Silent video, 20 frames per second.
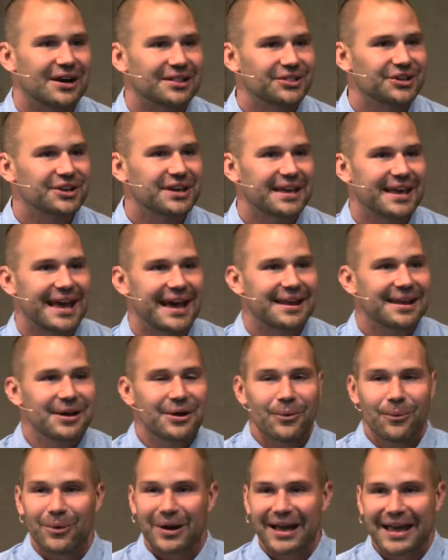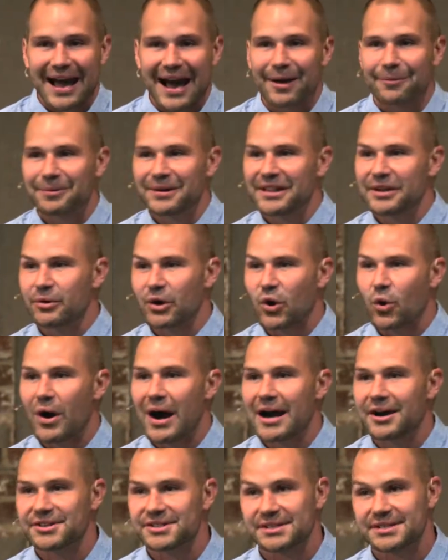and looking at what God really
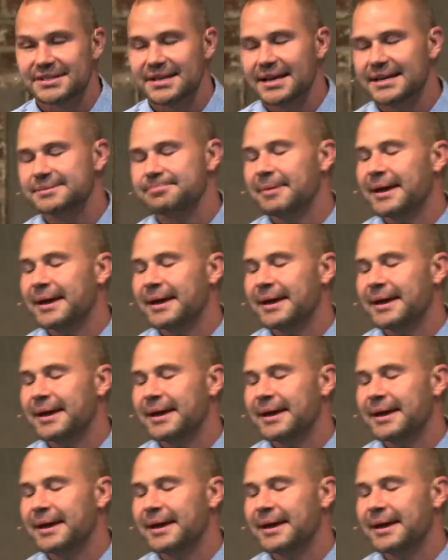requires and says,